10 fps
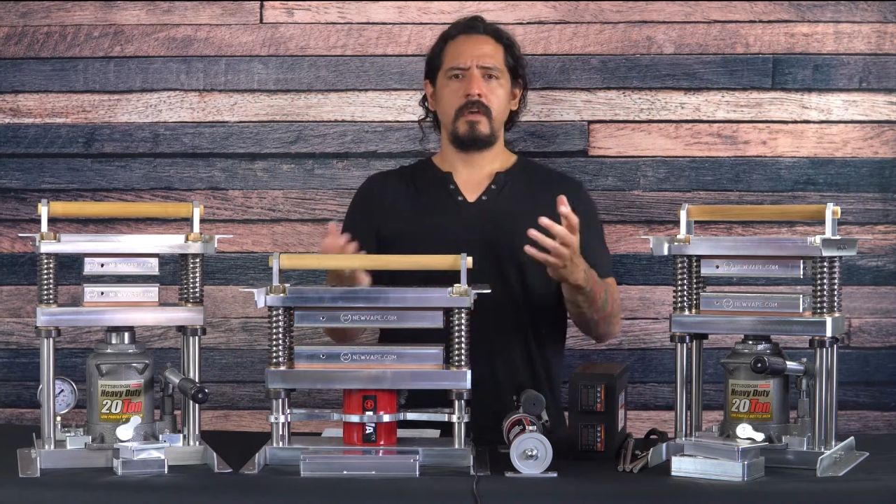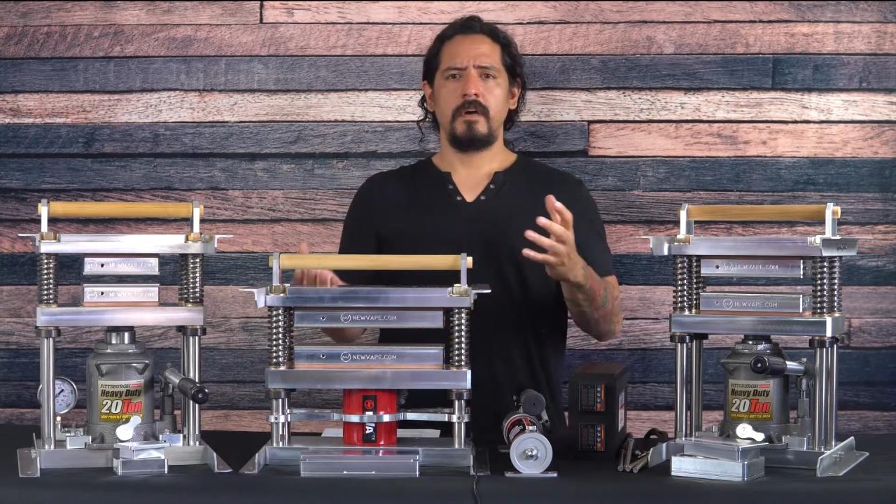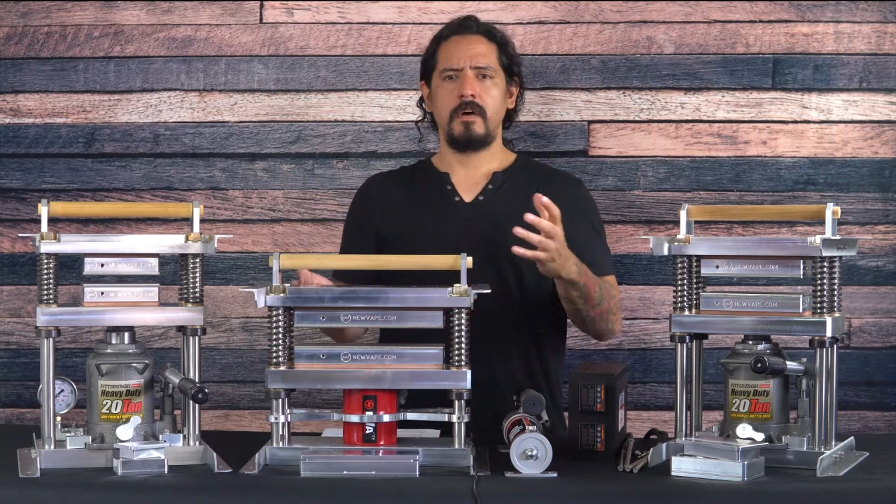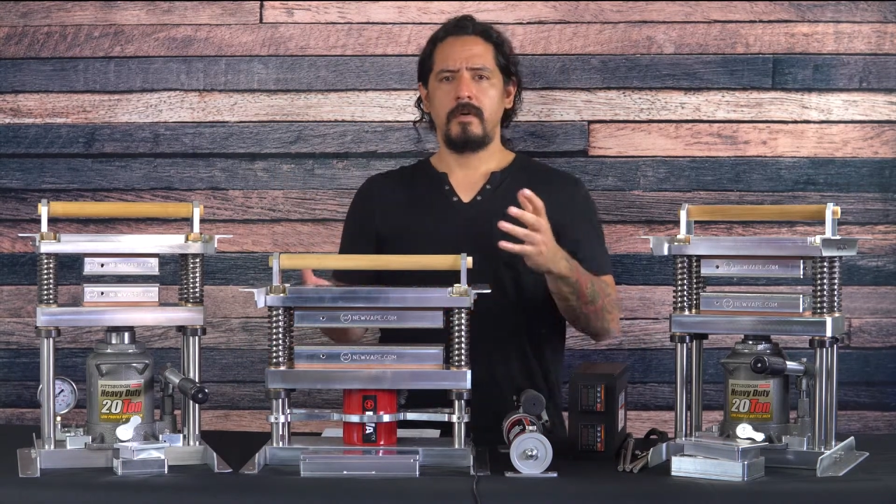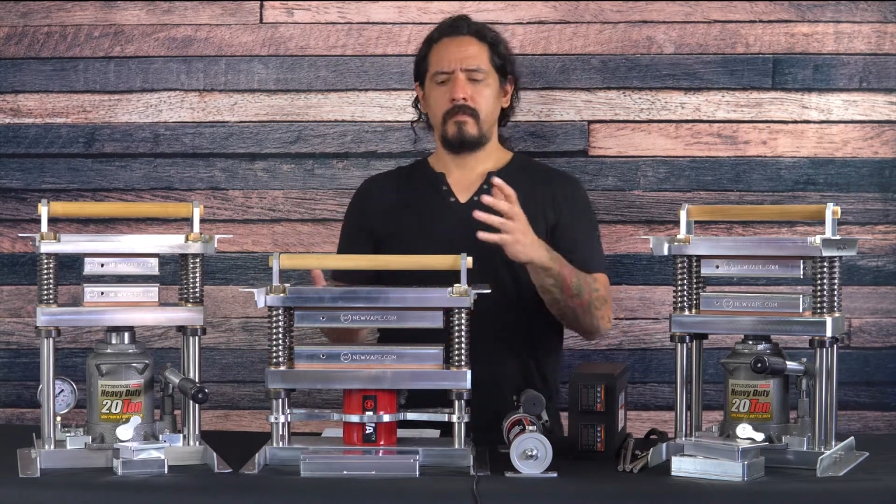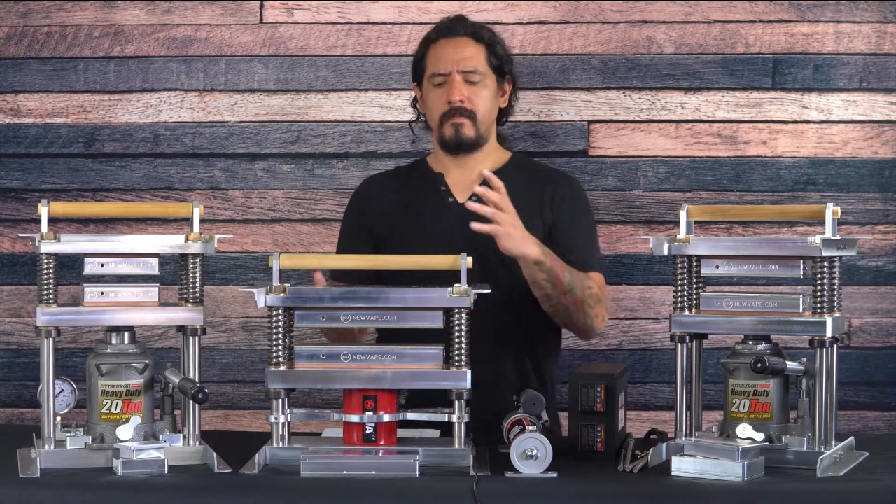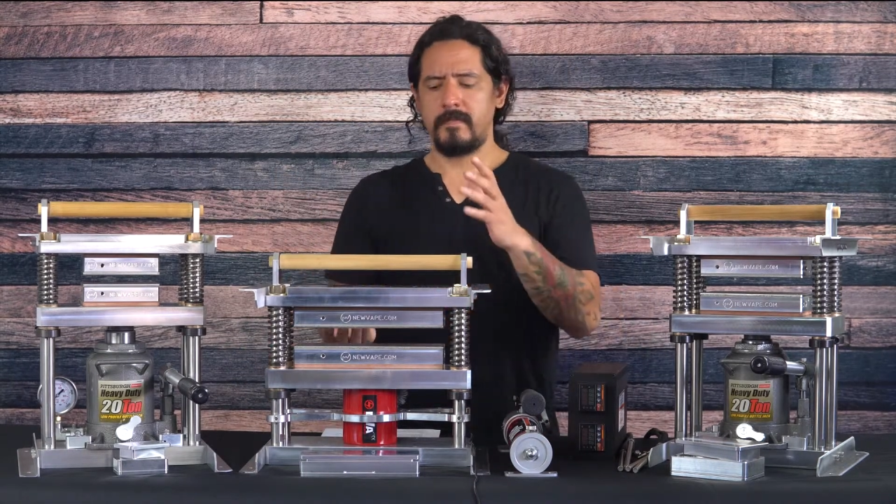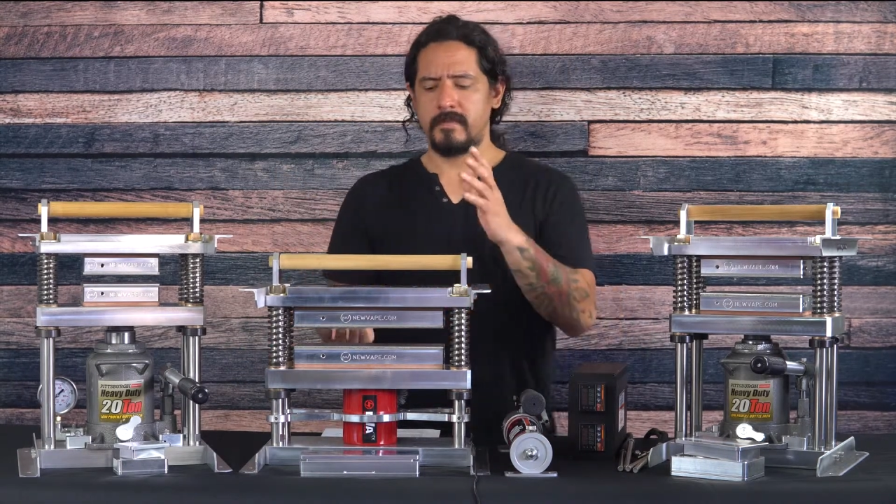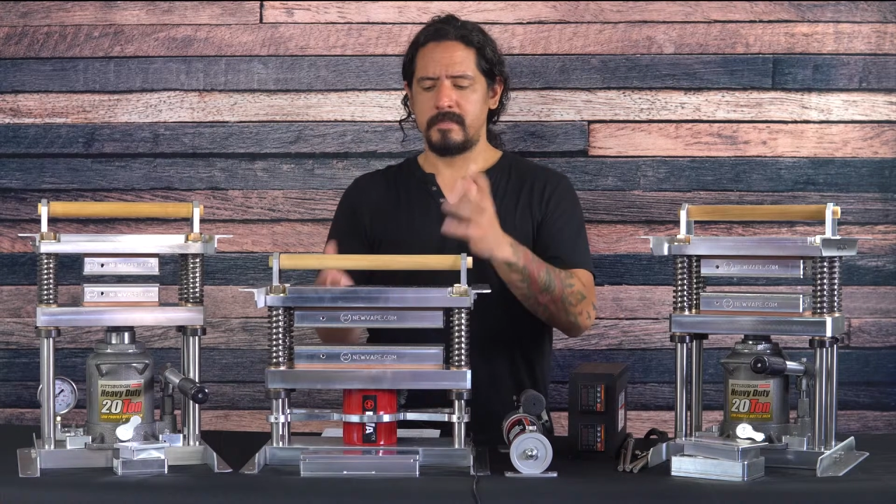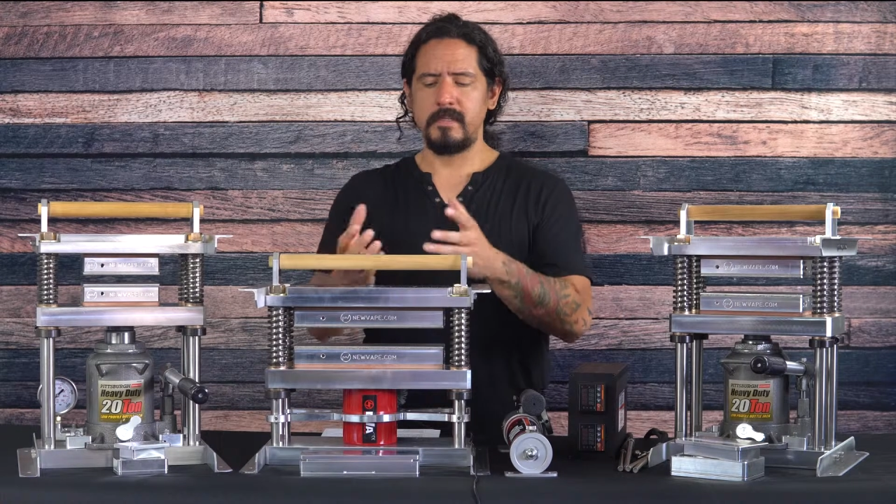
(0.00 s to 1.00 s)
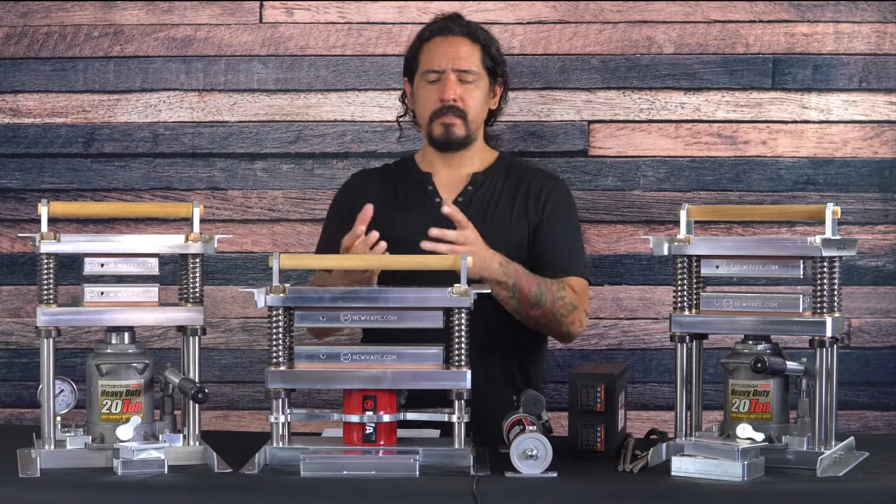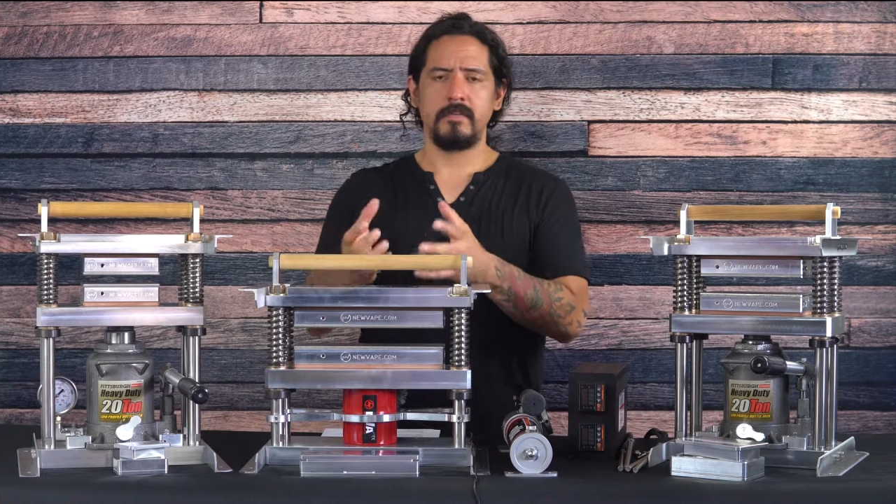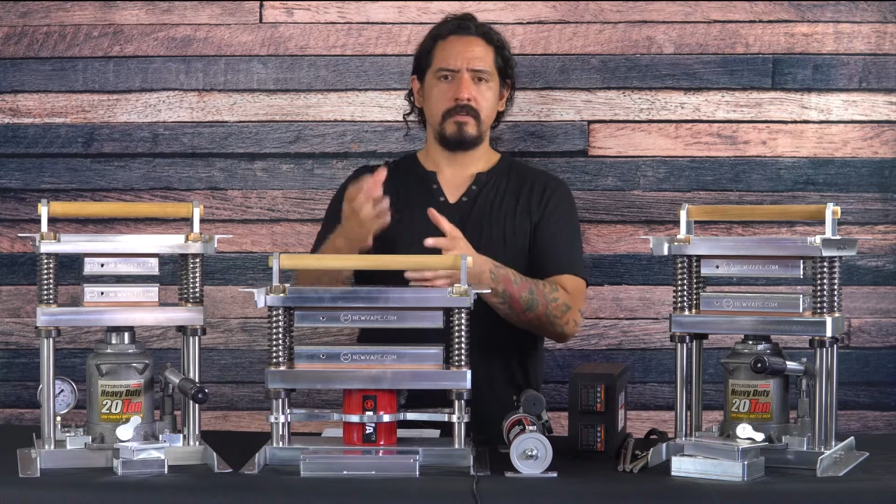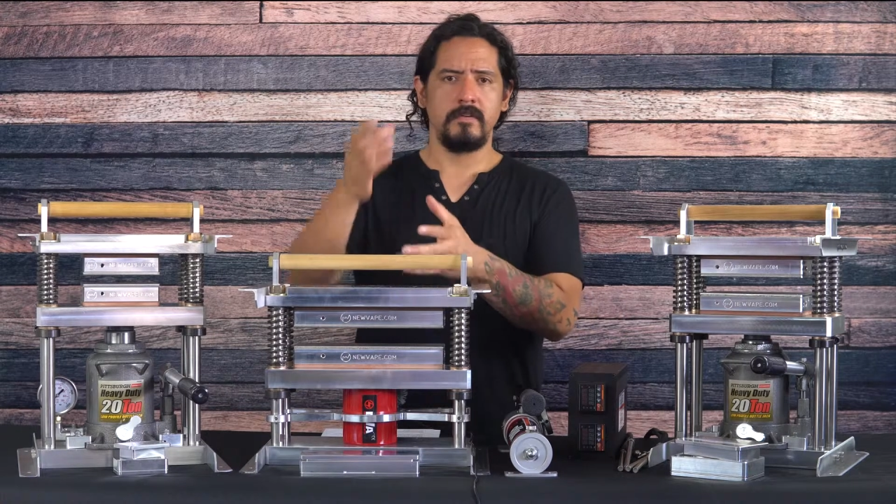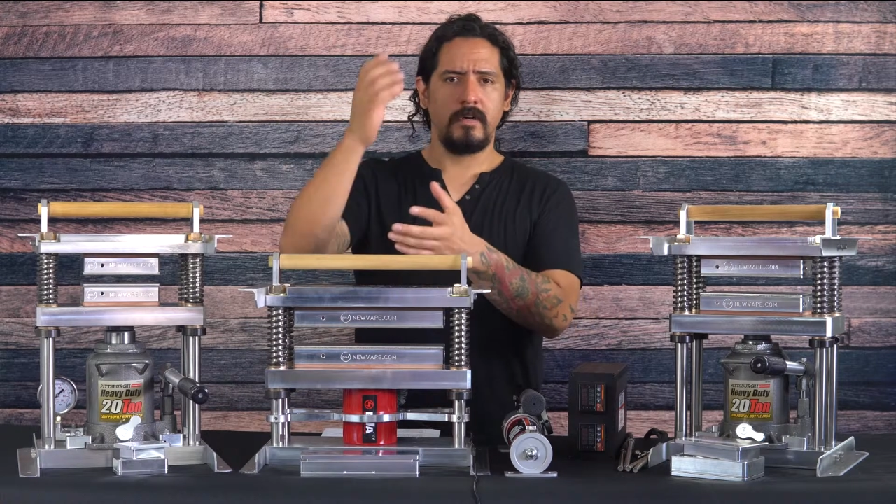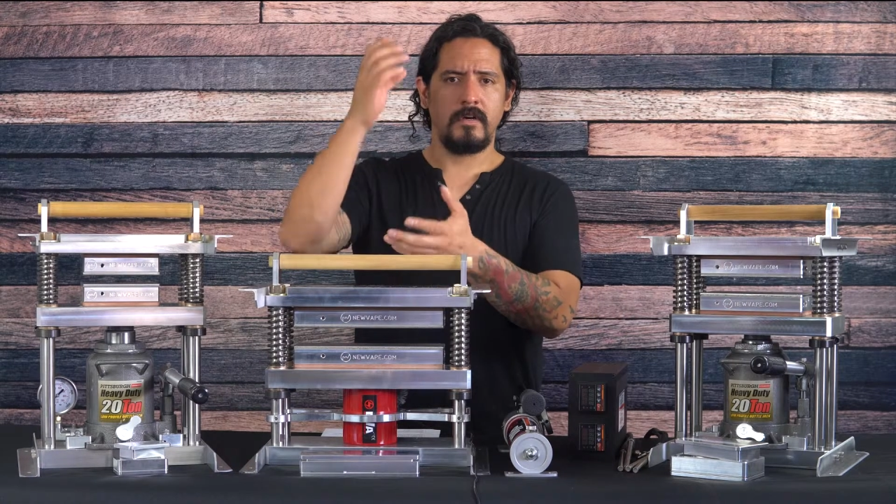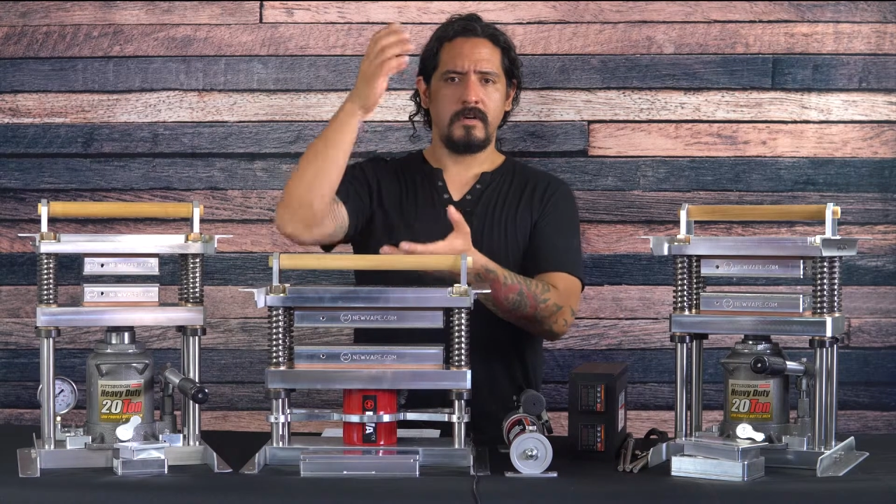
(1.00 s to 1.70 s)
the cylinder